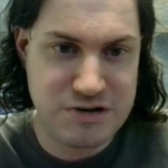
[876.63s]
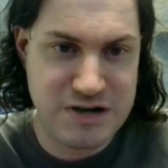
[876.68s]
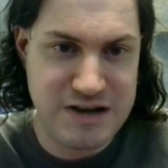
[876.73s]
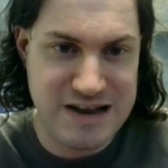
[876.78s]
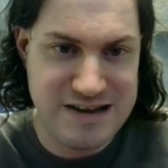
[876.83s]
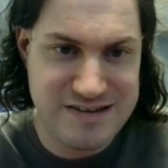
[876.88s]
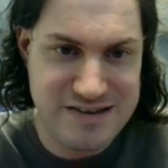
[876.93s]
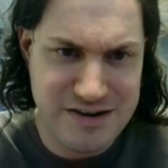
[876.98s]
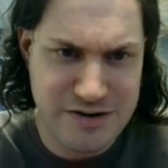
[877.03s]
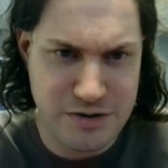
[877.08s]

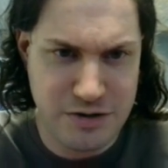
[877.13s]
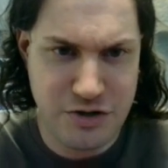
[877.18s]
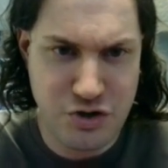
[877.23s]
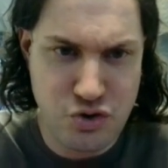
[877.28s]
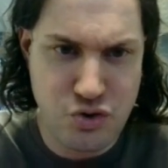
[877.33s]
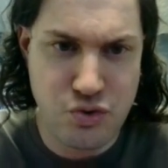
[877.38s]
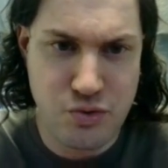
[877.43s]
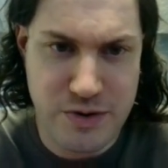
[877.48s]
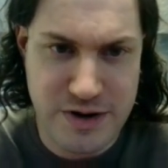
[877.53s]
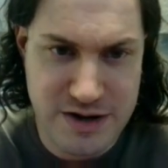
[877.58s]
entirely
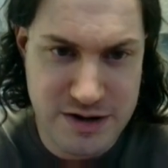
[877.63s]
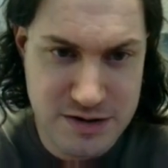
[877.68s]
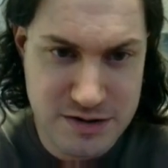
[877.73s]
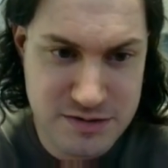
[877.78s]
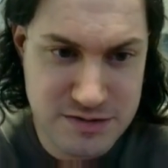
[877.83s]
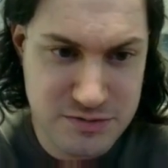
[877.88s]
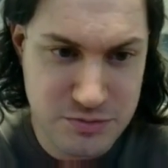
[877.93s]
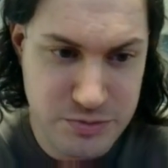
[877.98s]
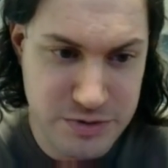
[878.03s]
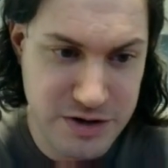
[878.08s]

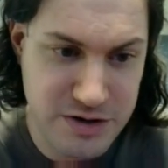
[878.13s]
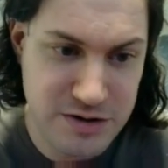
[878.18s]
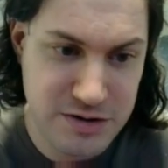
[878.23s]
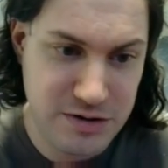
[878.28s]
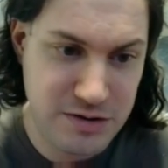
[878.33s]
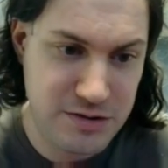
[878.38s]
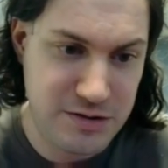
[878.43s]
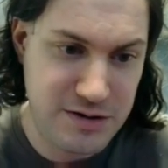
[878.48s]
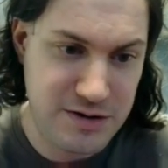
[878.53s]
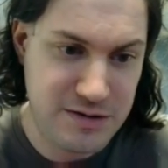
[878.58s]
correct
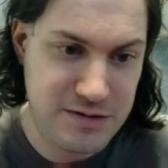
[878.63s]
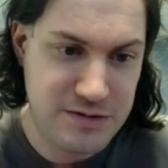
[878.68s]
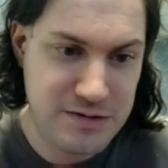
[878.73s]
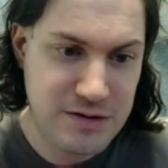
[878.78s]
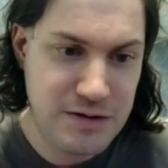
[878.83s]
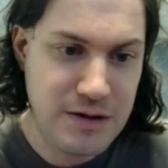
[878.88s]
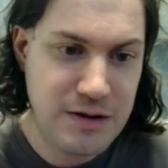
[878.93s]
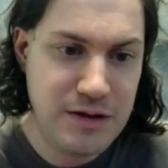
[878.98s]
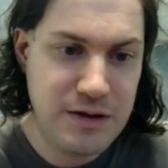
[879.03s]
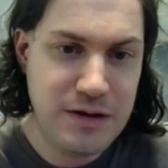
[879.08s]
reading that
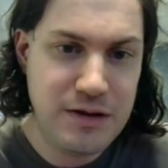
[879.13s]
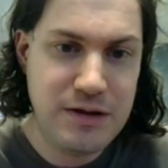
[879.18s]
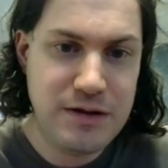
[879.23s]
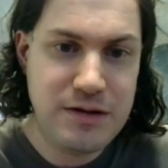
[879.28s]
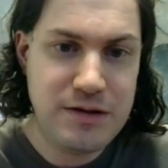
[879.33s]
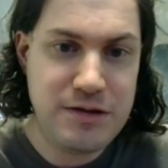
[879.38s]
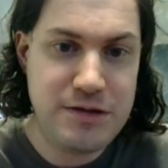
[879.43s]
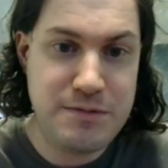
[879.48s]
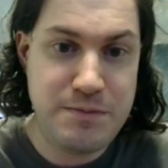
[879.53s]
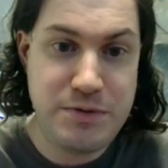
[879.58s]

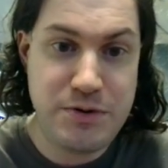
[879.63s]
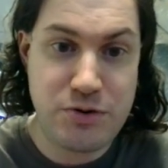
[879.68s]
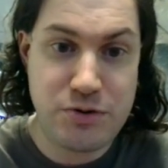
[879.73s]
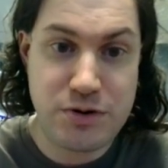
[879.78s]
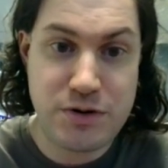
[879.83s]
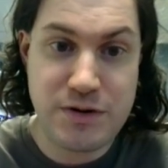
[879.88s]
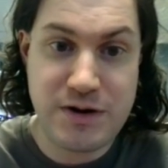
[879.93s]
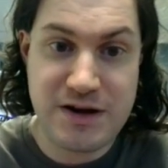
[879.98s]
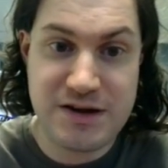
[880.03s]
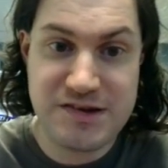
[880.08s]
the
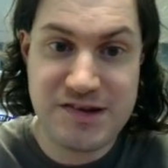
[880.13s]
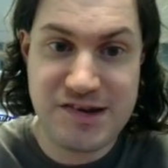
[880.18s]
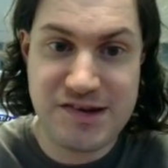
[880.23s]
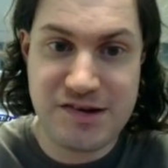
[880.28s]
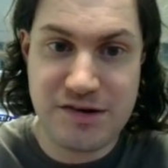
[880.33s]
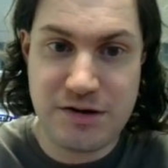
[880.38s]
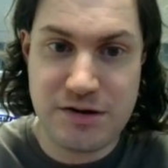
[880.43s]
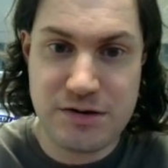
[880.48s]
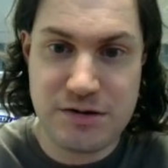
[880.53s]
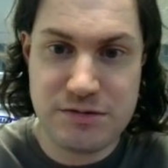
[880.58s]

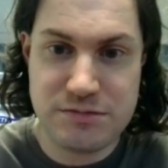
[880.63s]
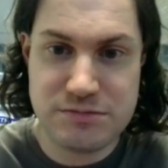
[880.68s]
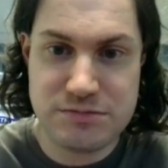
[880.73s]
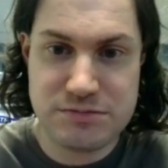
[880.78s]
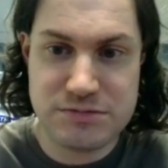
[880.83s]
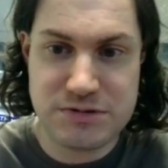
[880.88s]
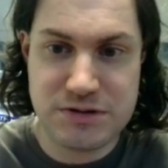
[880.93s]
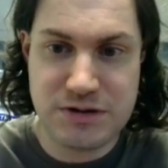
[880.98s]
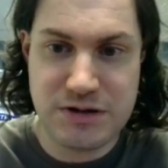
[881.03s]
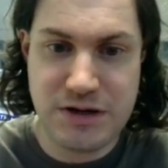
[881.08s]
bureaucrats,
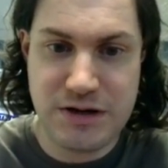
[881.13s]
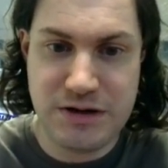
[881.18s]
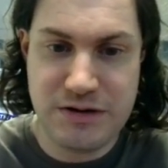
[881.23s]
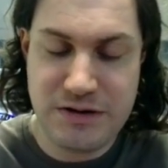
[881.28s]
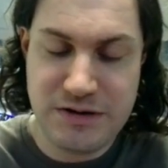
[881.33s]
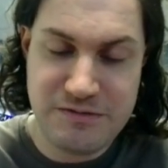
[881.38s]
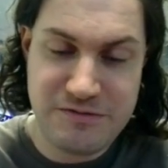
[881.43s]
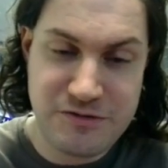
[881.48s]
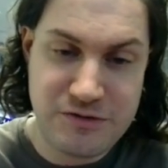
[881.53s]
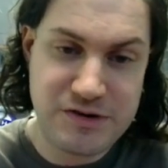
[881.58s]

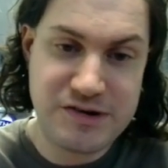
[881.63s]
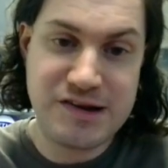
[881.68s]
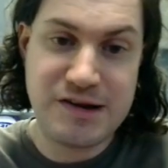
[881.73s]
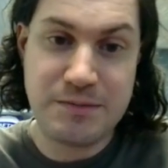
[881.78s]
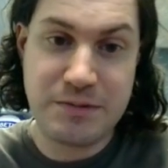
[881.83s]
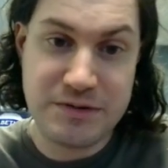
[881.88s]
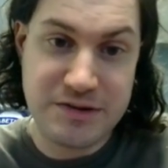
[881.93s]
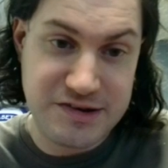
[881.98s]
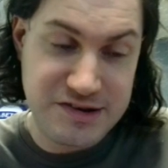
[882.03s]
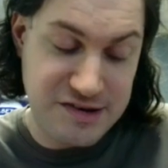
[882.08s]
and for
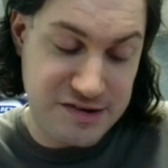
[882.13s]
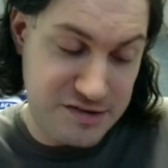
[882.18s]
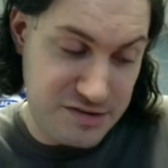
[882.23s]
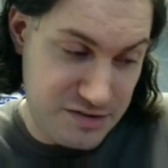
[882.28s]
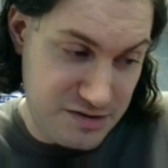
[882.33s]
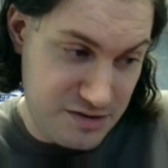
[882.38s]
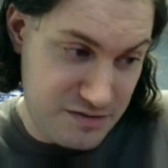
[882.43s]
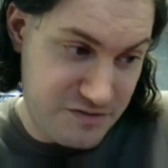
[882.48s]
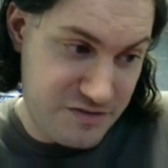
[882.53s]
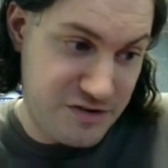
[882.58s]
example in this case
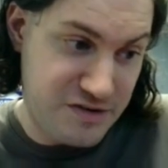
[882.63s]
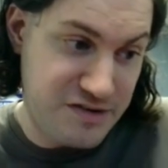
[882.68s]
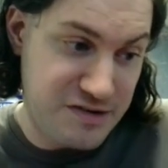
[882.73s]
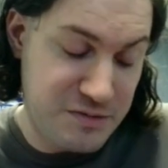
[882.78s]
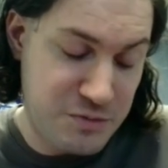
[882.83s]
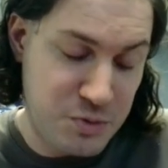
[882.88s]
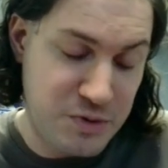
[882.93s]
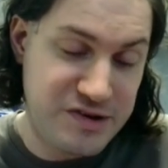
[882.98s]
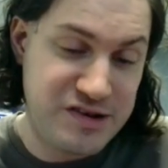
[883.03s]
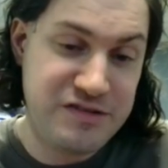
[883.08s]

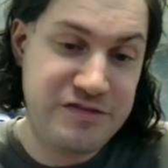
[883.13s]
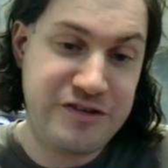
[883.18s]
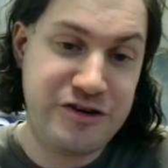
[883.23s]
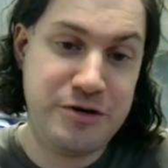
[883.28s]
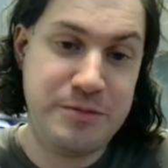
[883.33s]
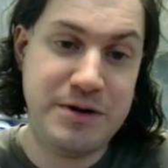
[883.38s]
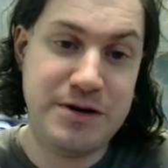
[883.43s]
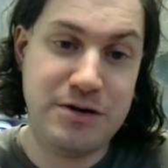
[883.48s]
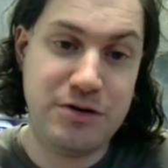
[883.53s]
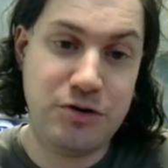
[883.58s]
it was
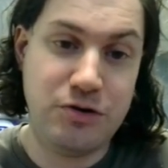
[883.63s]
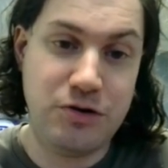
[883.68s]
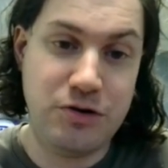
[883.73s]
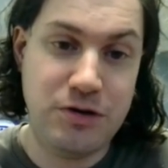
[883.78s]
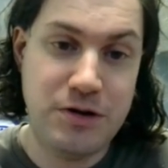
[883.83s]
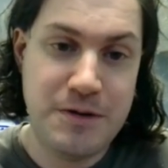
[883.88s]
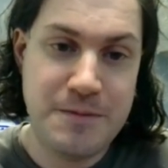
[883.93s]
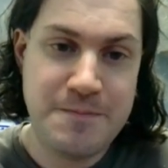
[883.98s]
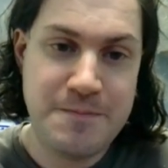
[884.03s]
environmental law,